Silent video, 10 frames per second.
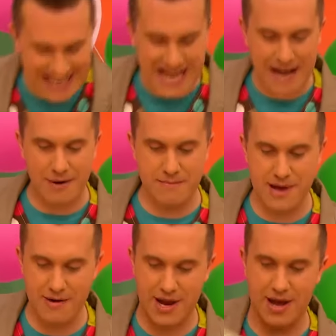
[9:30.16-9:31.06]
Now,
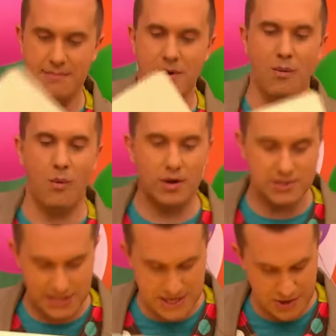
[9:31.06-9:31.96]
Miriam,
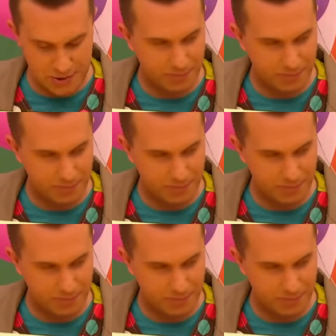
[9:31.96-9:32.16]
what's in your